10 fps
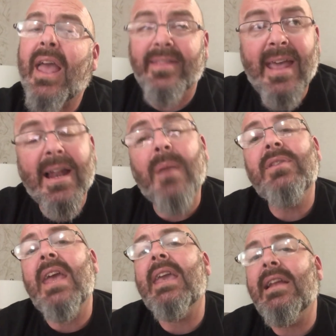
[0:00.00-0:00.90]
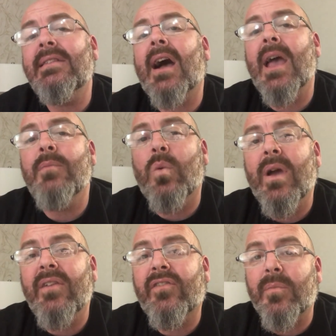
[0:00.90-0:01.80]
And then I'm taking time
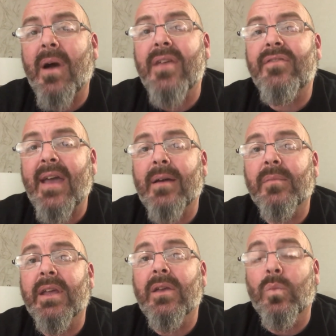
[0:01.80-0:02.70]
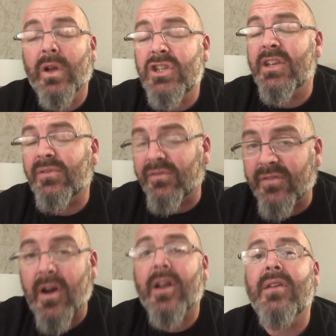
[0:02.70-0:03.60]
away from my family, which is
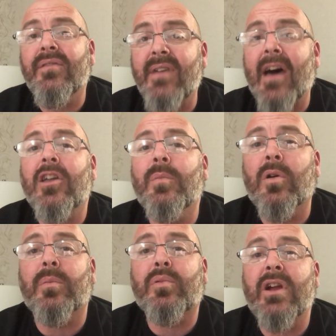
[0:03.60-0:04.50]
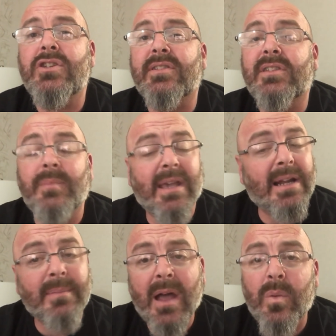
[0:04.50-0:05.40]
very valuable and precious to me,
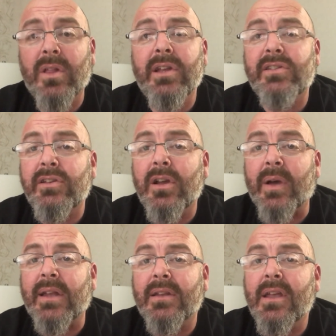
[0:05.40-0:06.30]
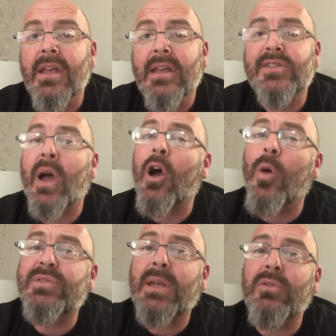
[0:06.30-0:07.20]
and I'm not willing to do it. So I
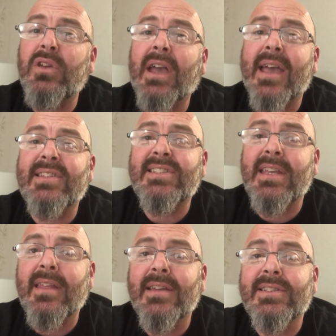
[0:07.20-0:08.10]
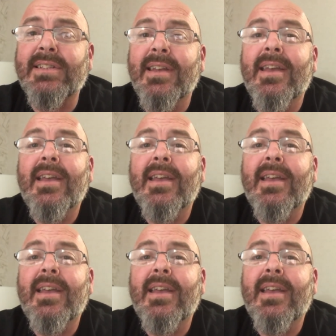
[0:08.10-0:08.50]
hope some of you guys see this.